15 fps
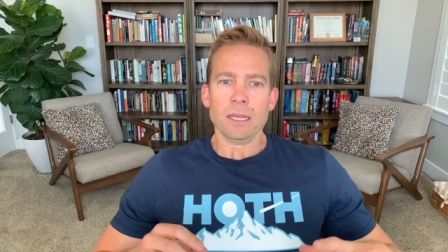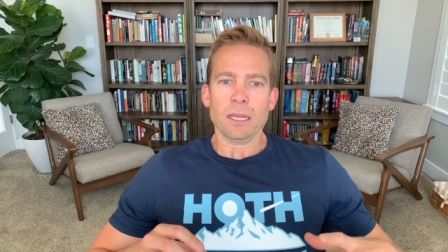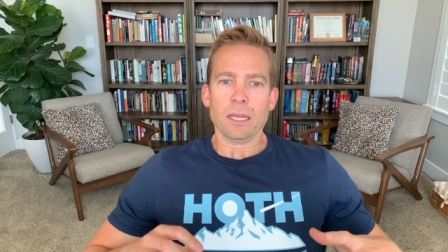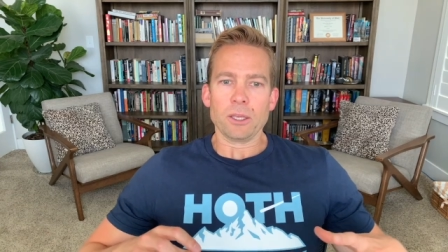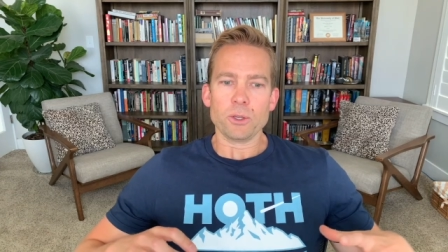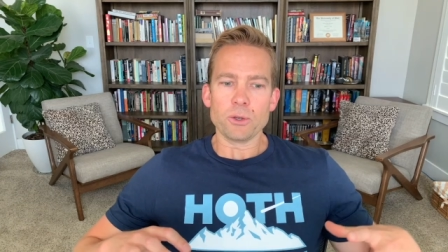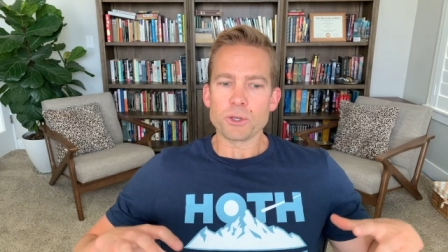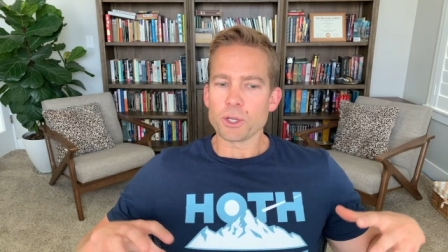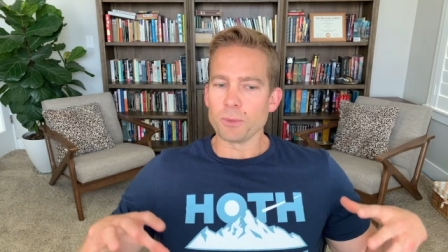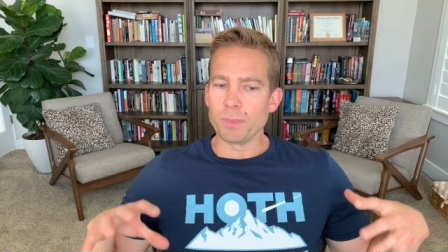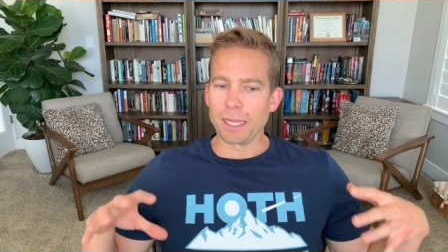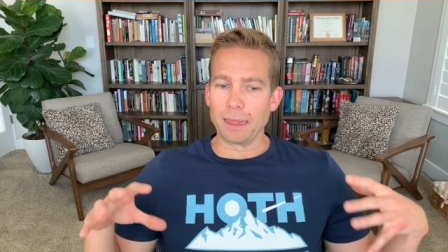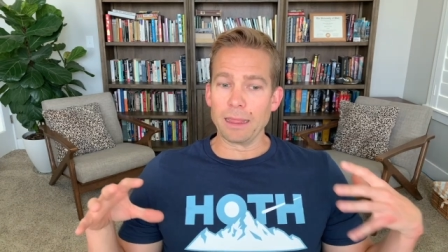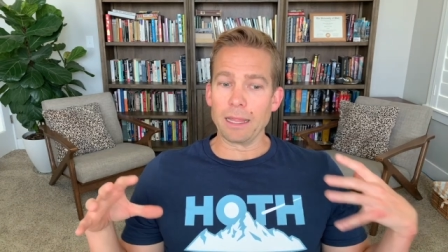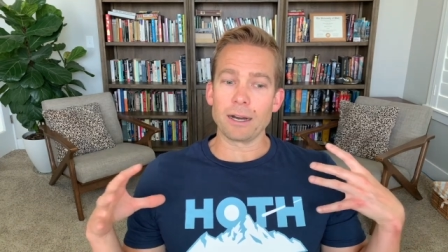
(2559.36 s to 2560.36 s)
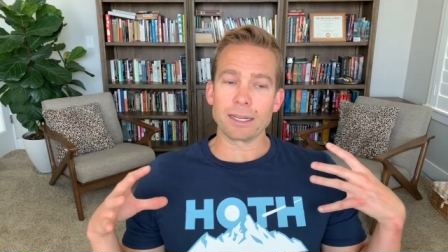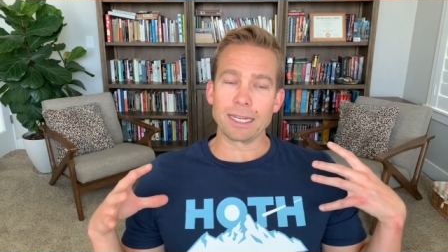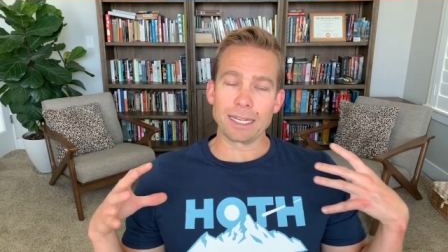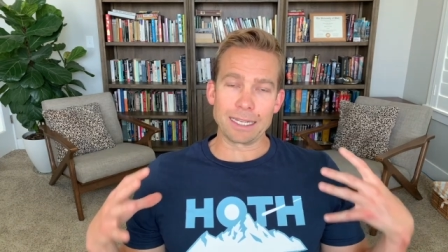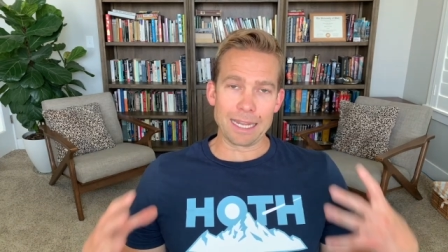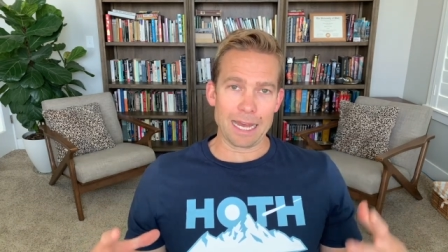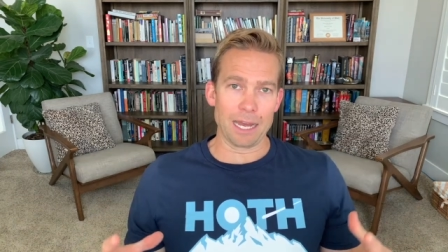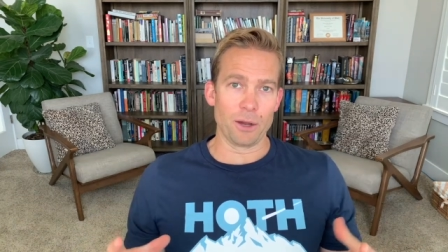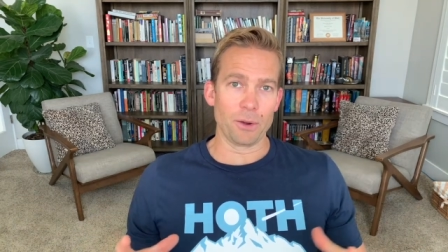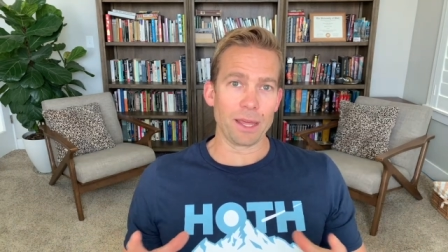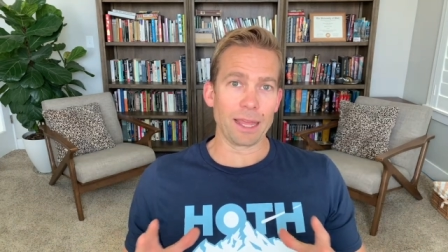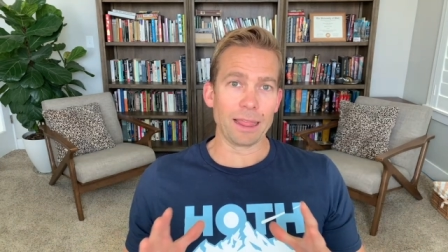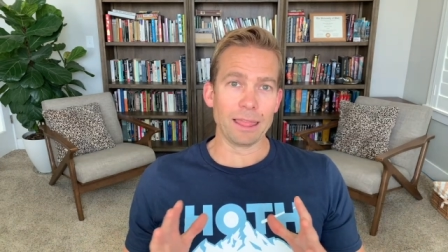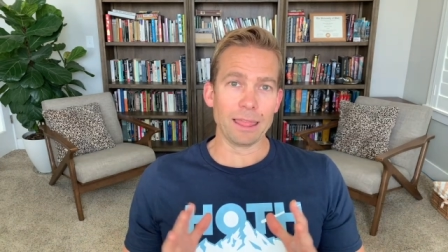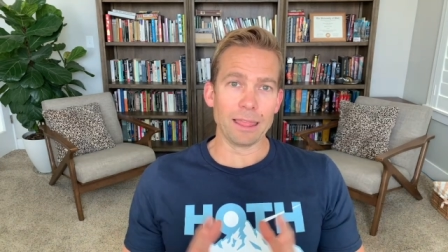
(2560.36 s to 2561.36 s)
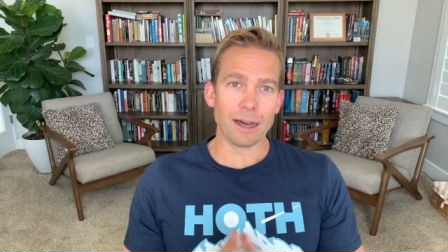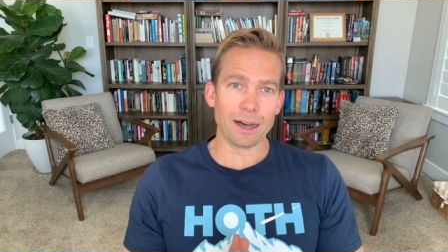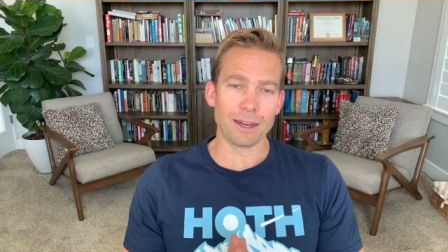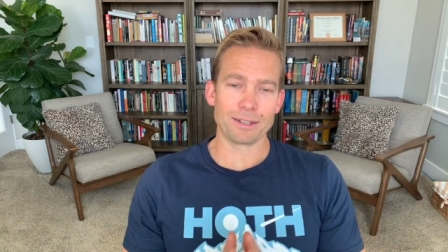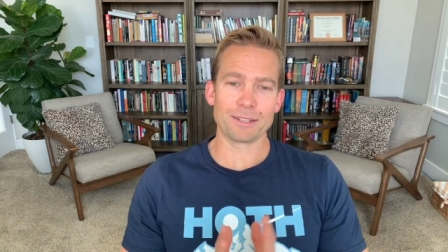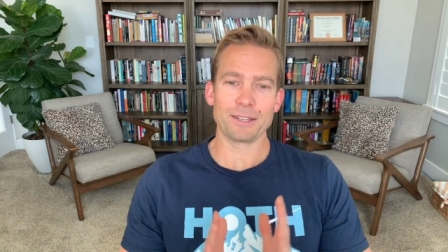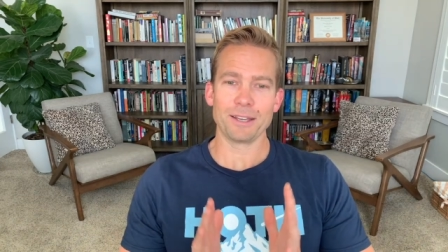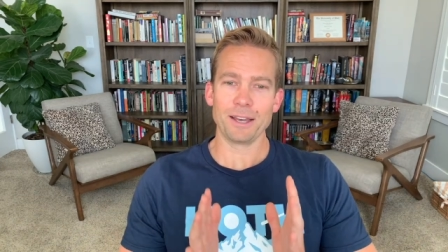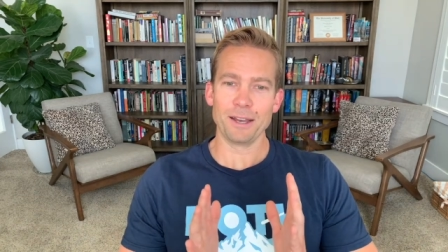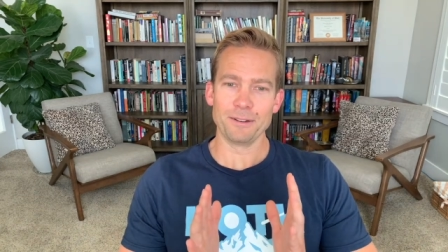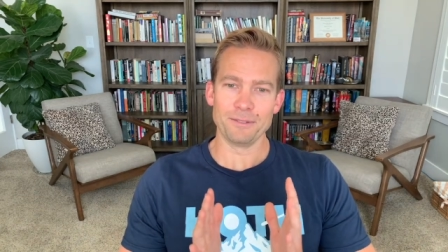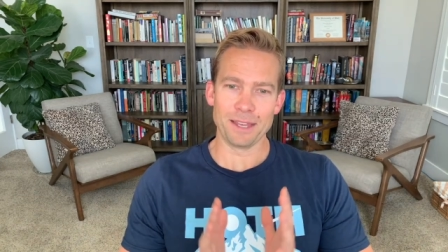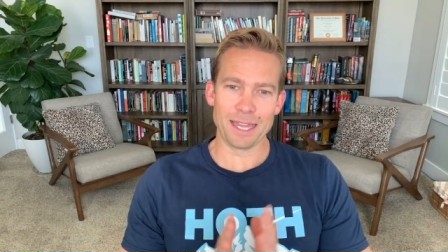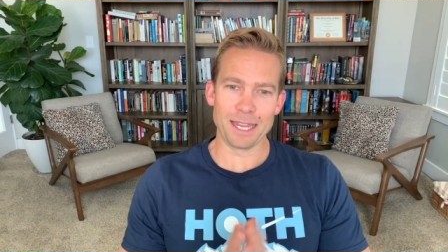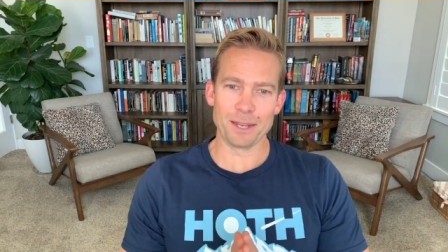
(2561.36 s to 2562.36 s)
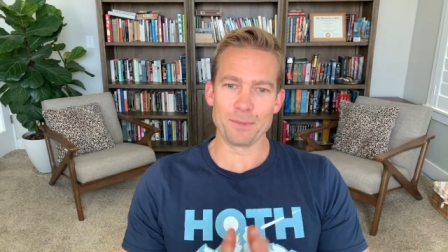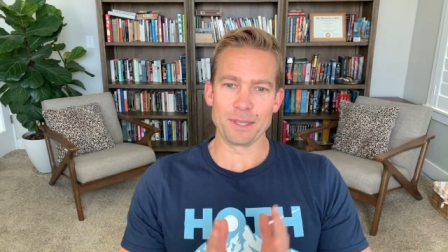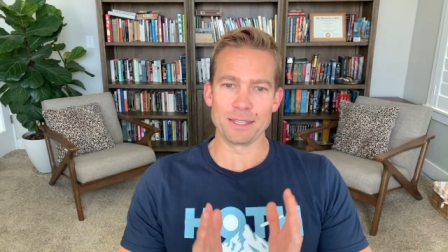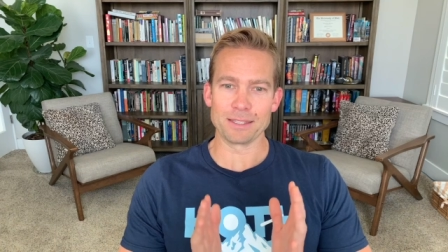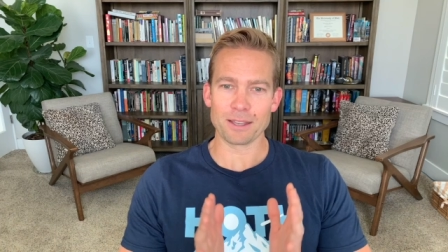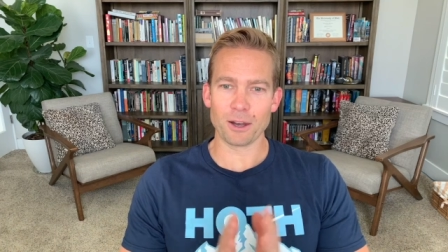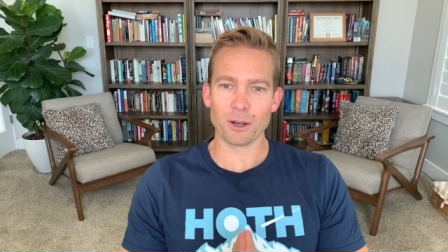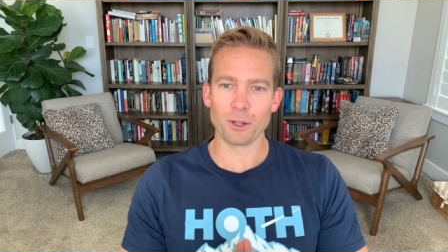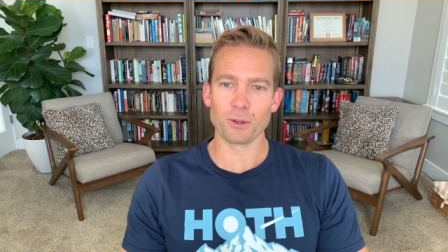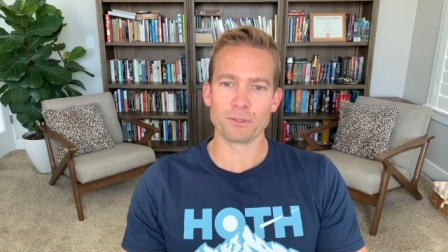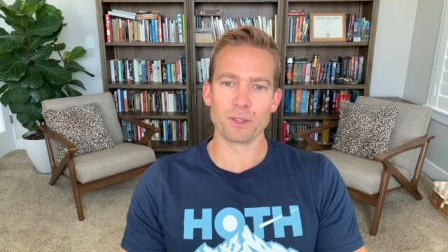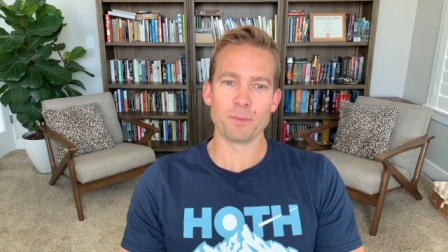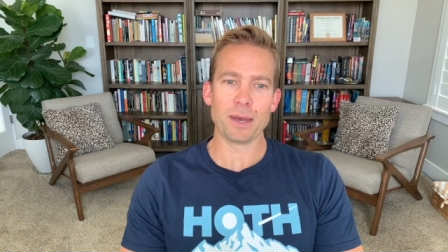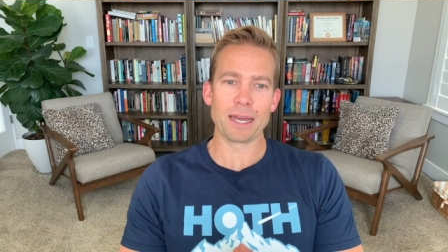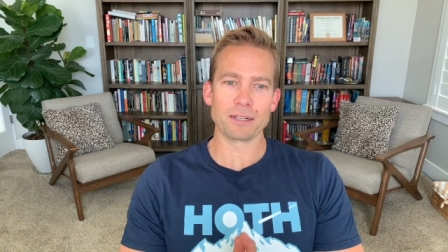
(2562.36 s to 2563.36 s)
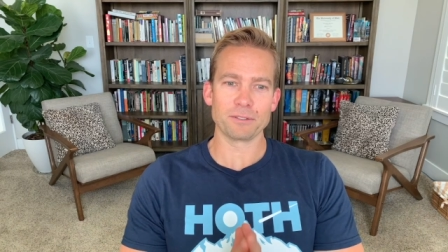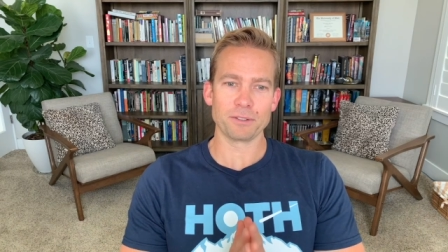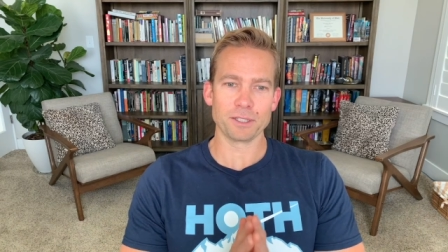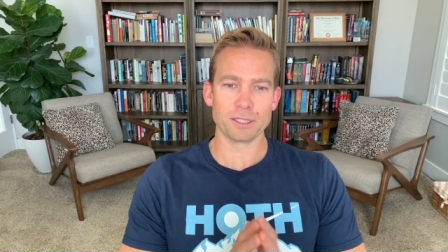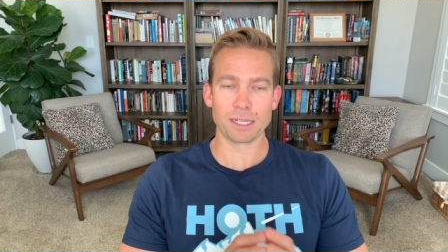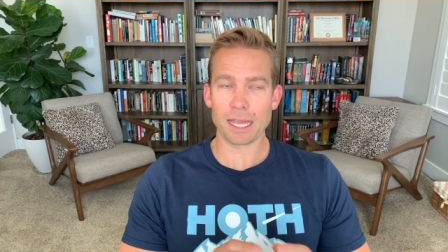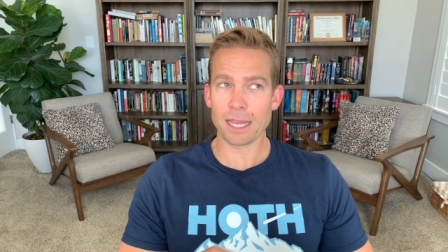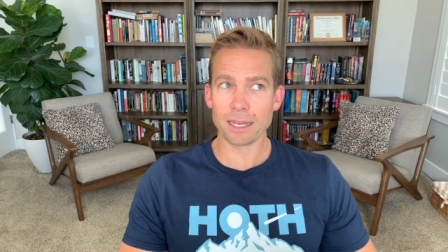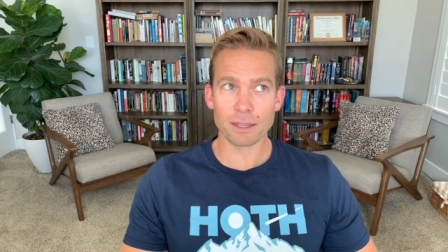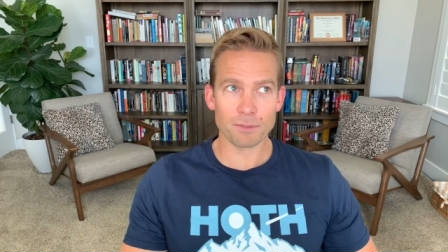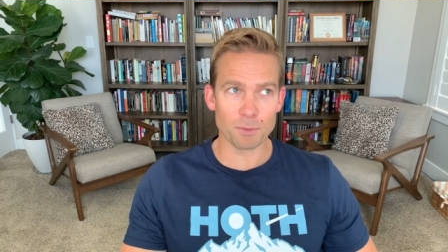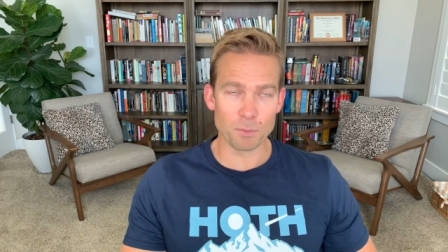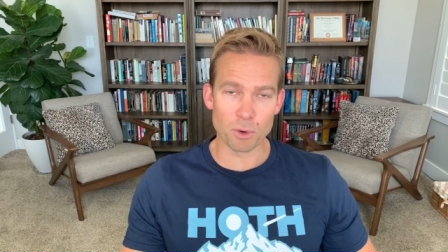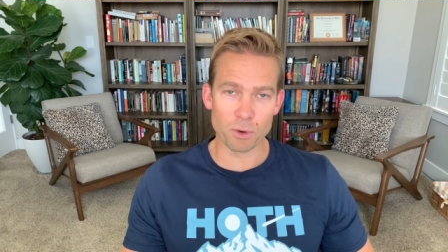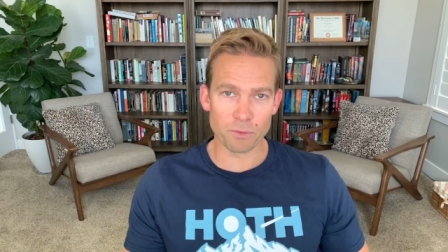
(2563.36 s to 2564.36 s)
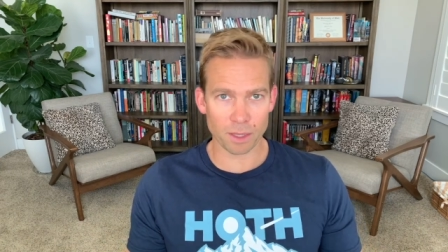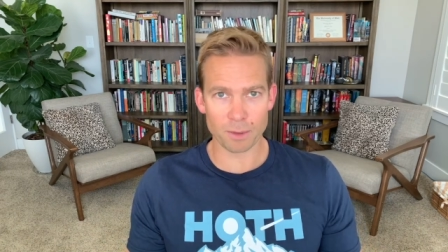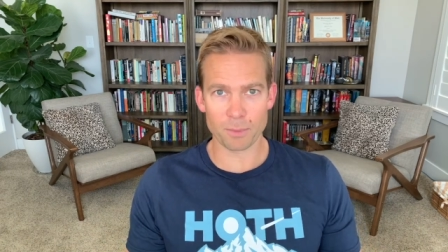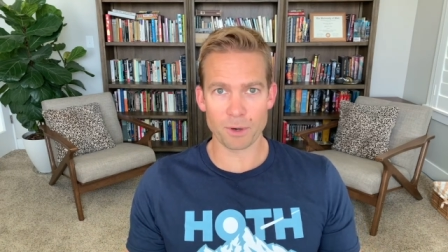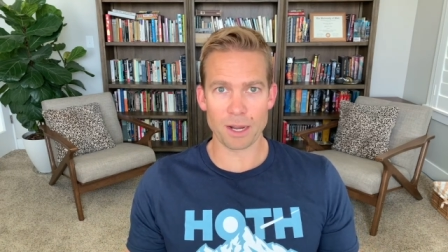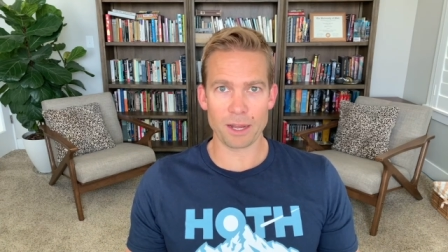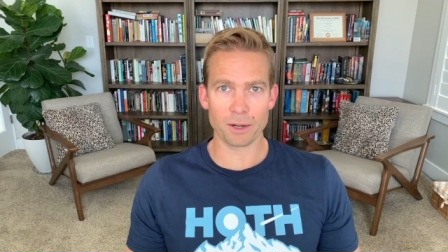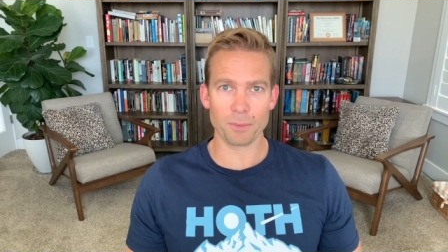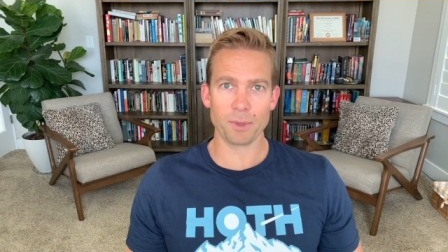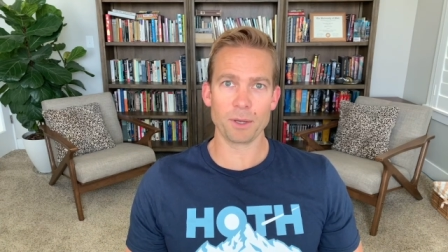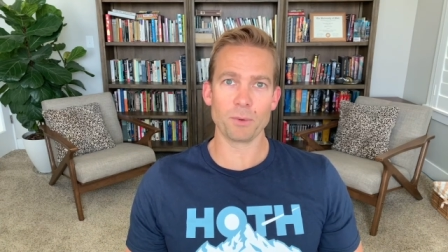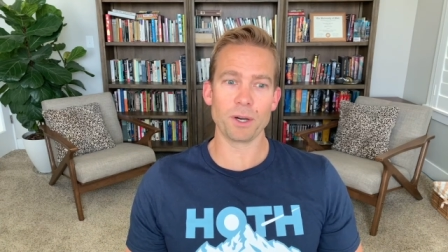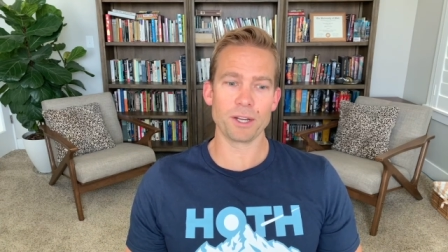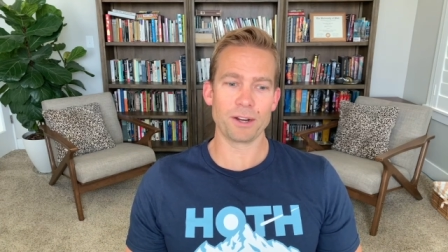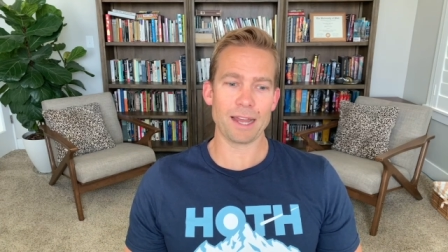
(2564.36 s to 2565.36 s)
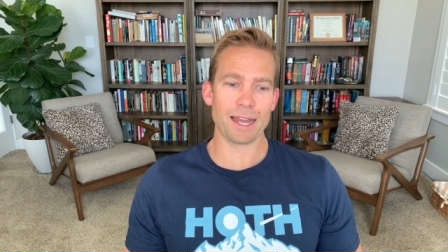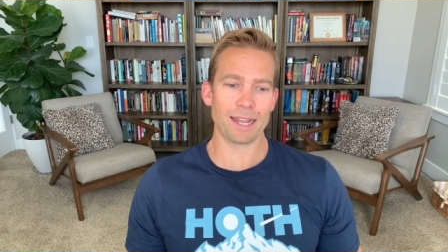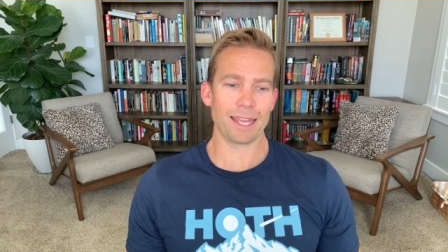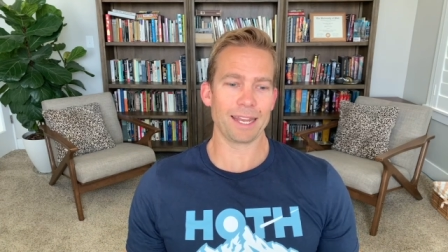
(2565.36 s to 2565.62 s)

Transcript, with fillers: you should be locking down a lot of enemies all over the battlefield, and even moving them around a bit while you're at it.